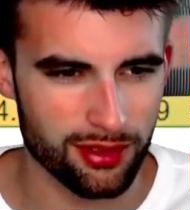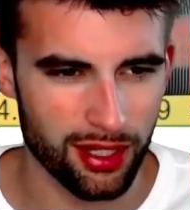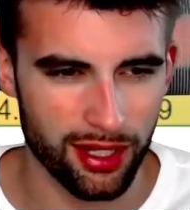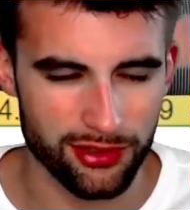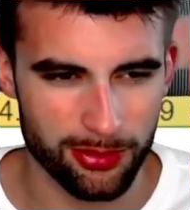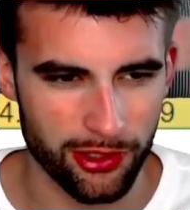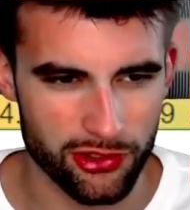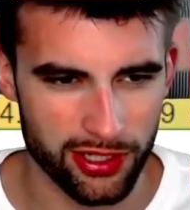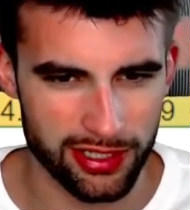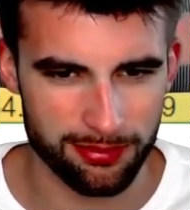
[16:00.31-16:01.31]
Jamar
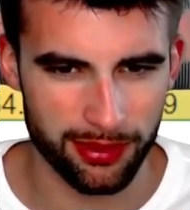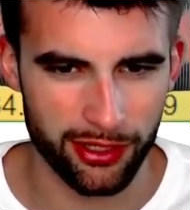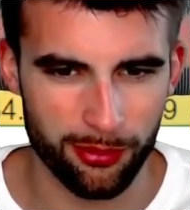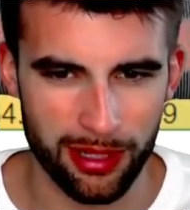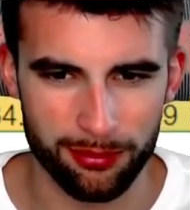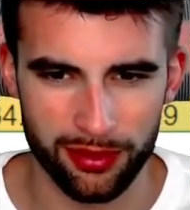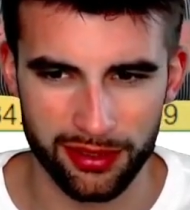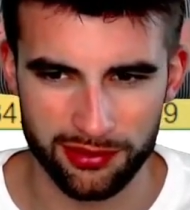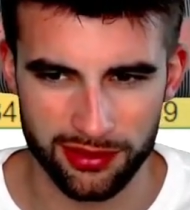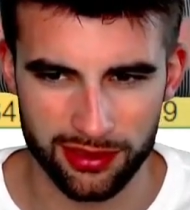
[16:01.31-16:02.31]
Chase, but I don't mind
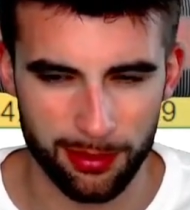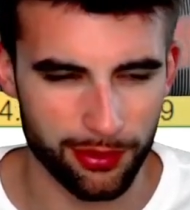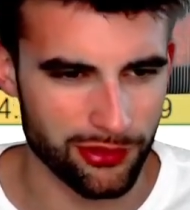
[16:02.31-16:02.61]
playing just a couple of his